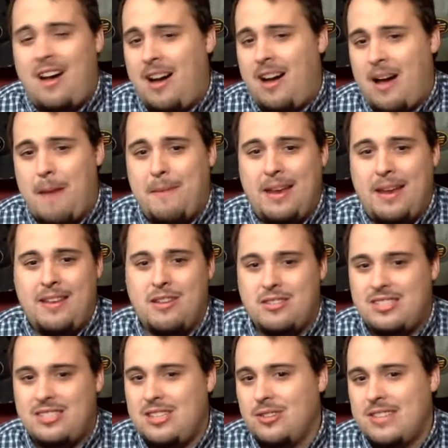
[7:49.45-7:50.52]
I mean, they're
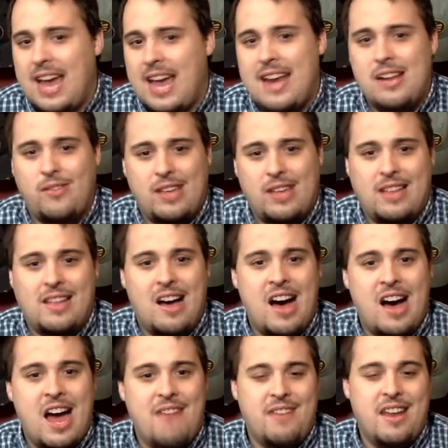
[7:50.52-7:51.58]
still technically
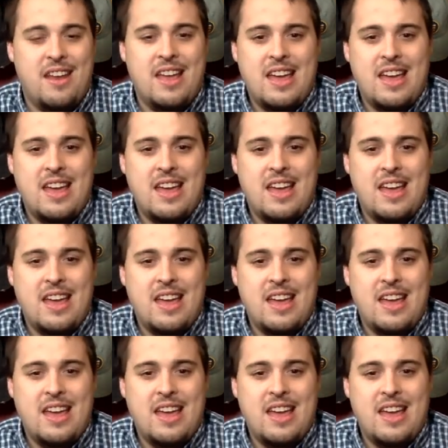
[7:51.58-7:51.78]
alive, and